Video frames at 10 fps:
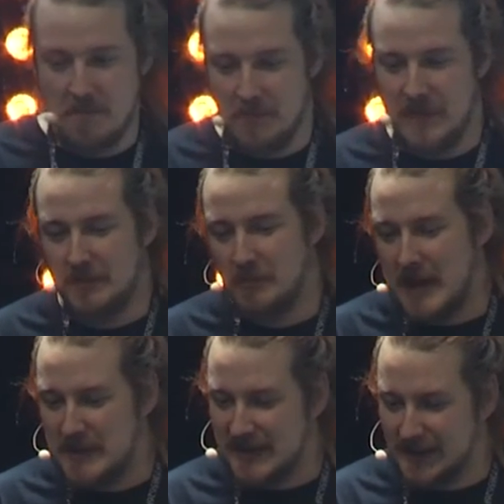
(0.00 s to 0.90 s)
maybe
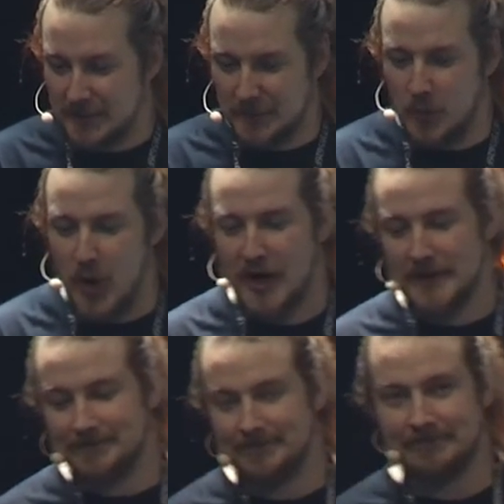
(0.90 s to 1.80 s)
still work.
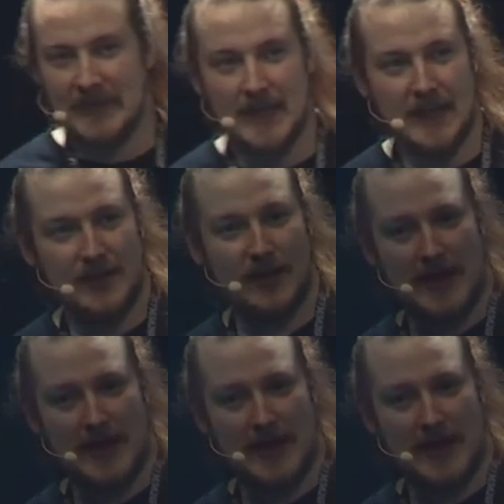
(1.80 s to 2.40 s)
So yeah,